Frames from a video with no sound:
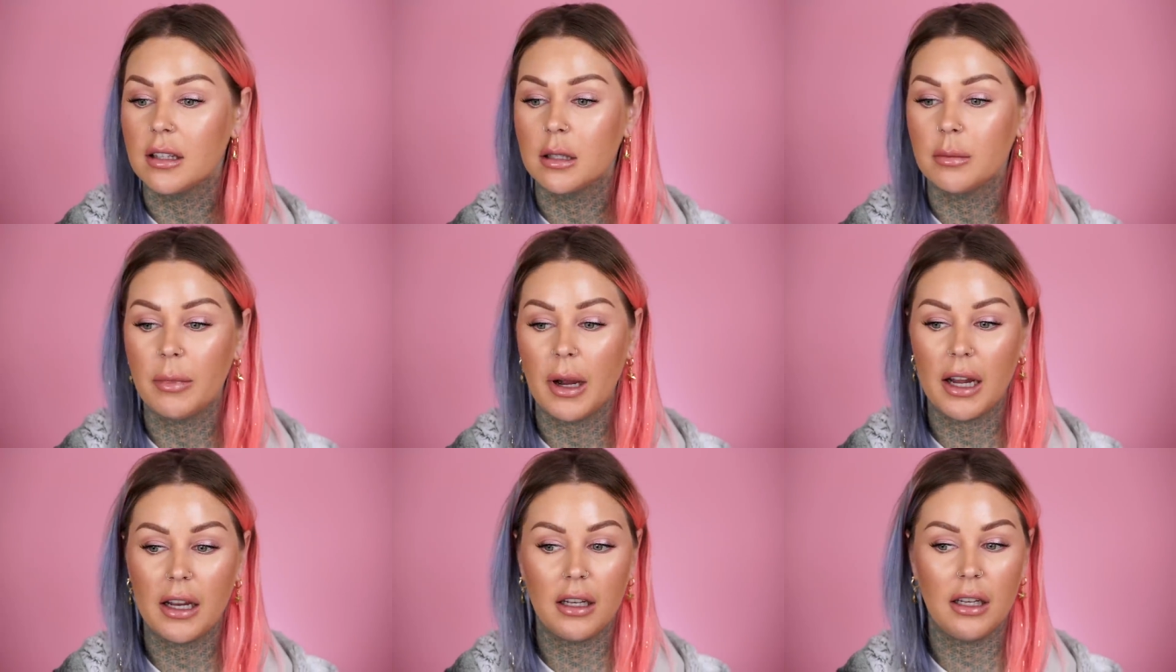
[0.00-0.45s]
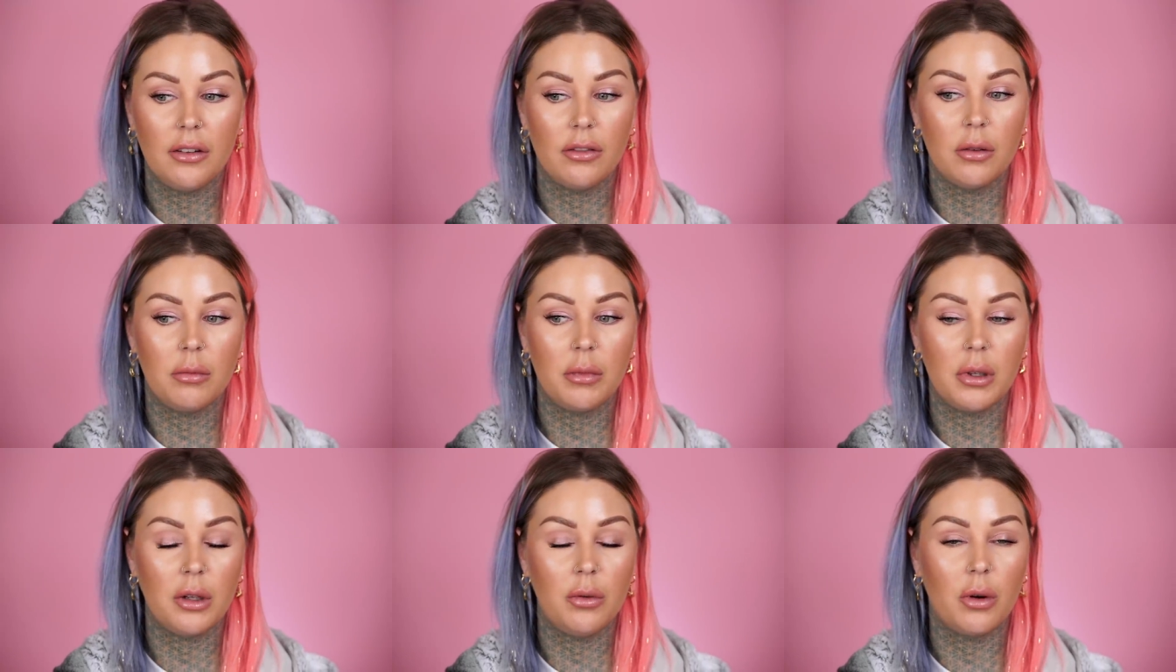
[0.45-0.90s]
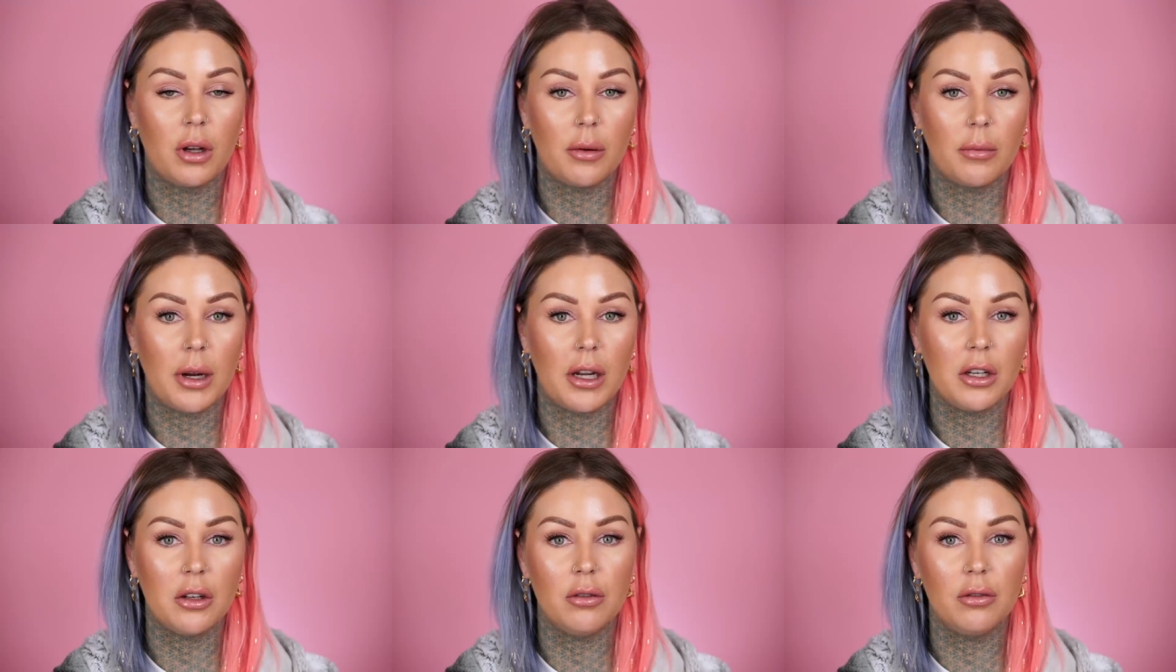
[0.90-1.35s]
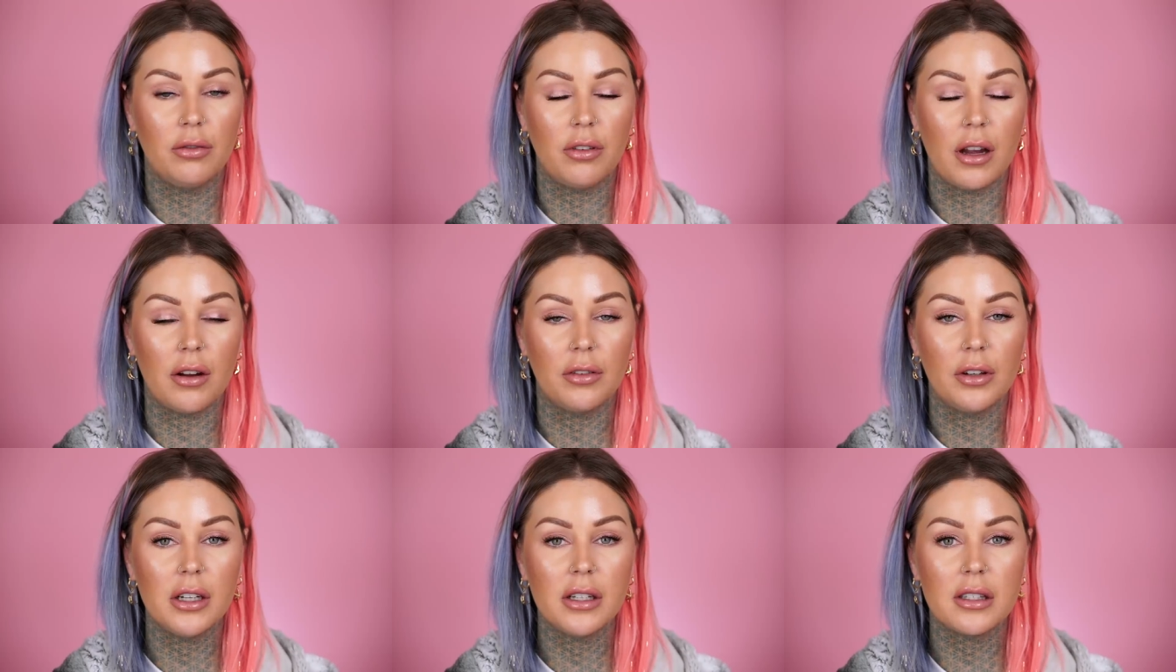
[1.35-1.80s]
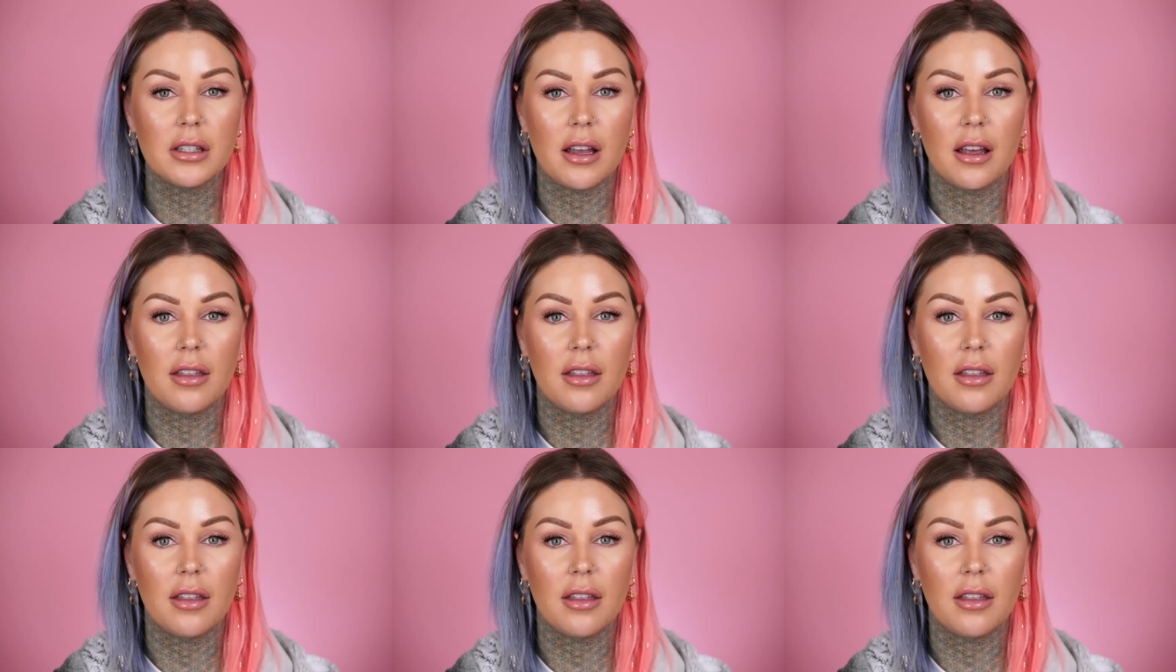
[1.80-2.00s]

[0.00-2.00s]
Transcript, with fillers: This might even be one of my new favorites.